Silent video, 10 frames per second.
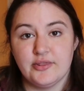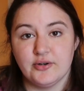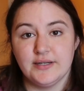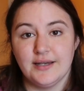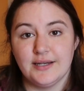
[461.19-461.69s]

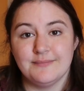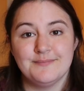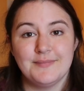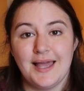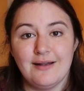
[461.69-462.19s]
39,
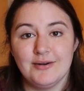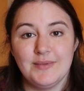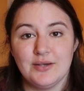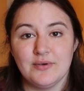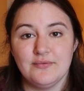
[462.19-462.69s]
how to
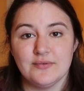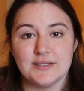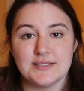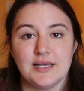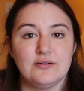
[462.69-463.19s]
make
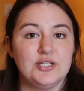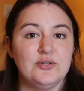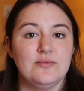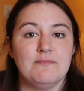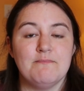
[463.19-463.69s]
reference. How do
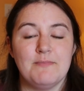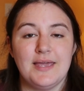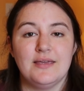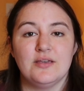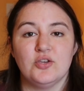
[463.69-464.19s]
you
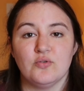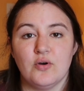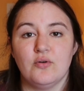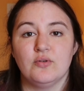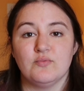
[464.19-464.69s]
make your
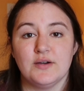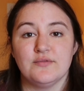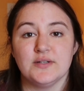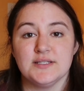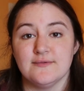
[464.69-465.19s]
own
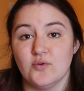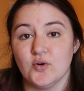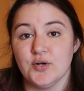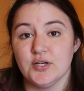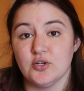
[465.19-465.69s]
reference
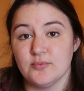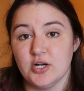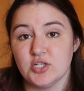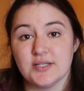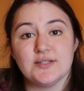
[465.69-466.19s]
for your
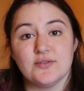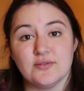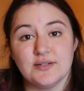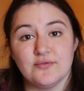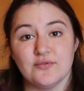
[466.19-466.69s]
project so they're
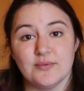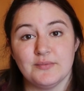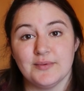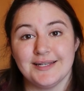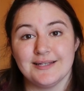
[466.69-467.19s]
different from
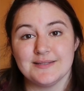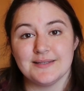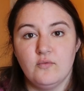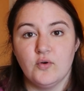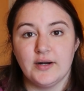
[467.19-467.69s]
everybody else?
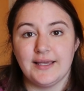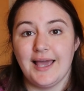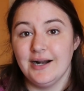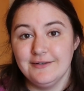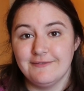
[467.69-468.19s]
40,
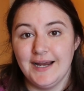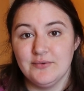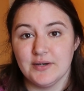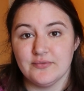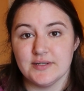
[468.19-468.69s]
how to find
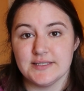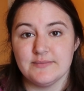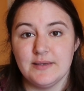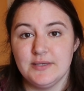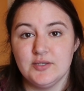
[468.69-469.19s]
reference.
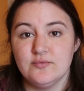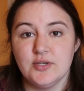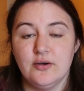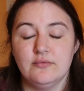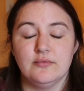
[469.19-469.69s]
Maybe you
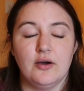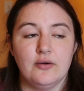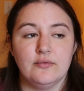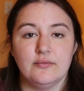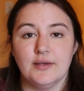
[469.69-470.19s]
don't
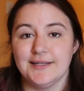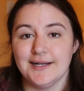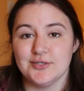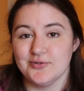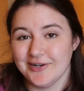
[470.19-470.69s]
own a
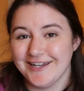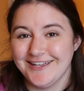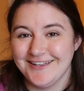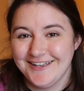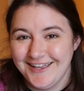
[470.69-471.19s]
dinosaur
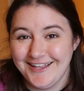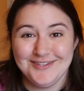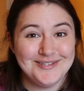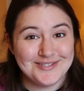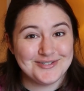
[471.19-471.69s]
and
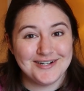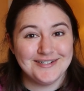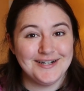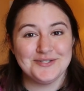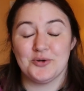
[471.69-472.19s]
you need to draw a
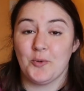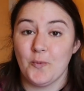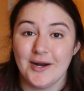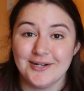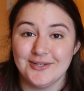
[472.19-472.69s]
dinosaur.
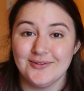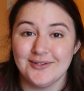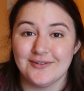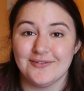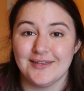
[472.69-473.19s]
Where do you
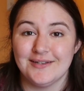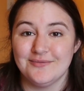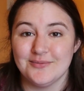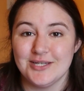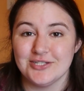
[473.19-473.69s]
look for that
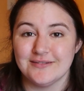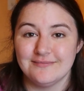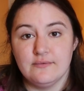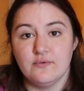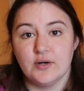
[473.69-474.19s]
information?
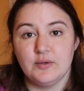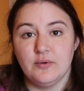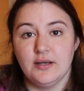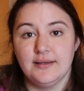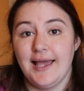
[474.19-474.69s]
And
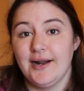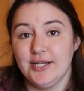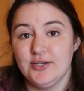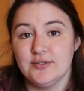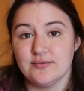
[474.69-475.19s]
41, how
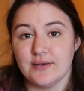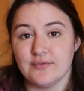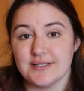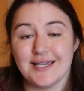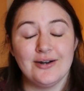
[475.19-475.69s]
to use
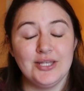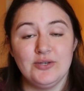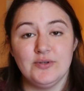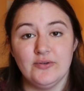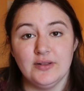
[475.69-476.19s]
reference. How do
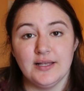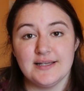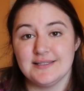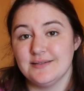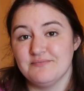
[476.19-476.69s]
you
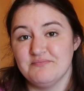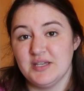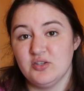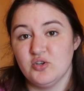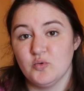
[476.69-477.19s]
utilize it
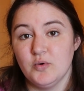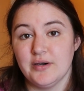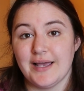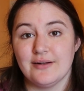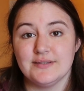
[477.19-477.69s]
in your work?
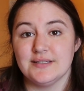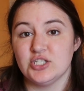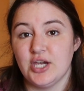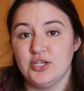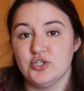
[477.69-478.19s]
How does it
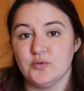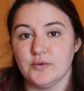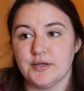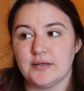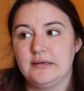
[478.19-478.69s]
change your
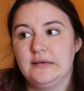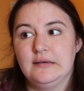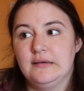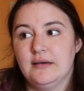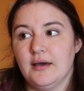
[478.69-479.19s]
work?
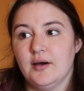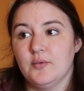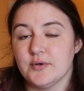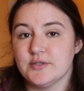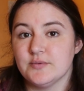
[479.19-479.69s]
How
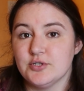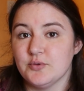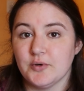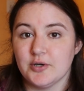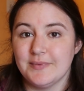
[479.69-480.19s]
worse would your
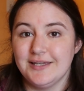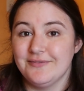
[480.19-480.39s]
work be